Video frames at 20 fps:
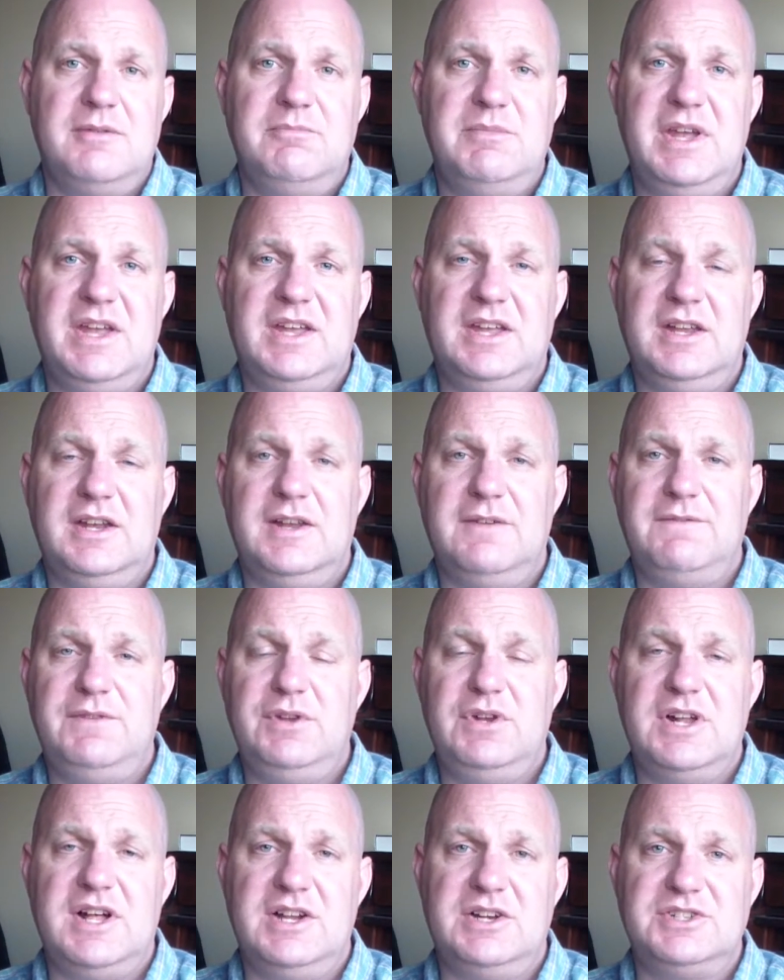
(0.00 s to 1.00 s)
making a
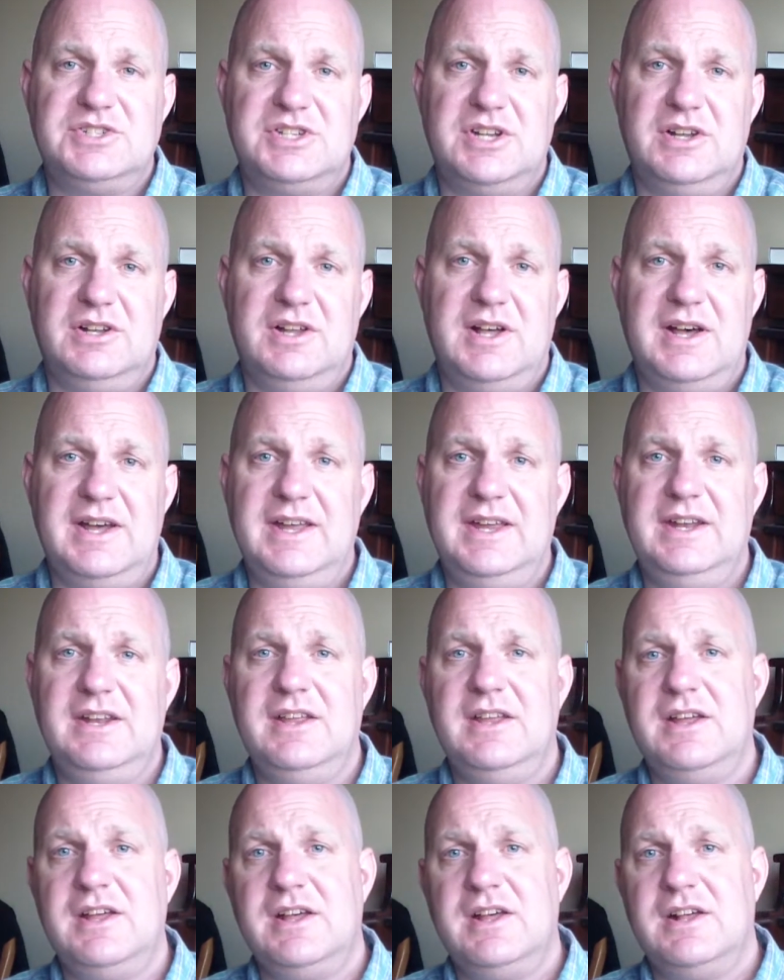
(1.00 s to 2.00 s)
few dollars
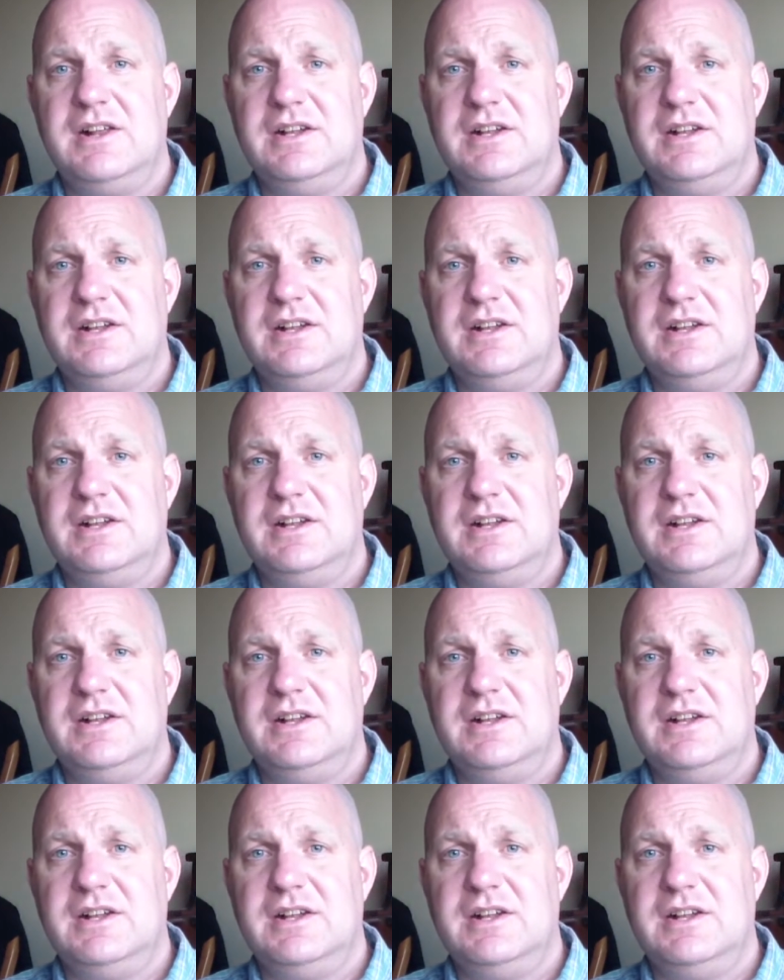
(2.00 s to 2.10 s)
online,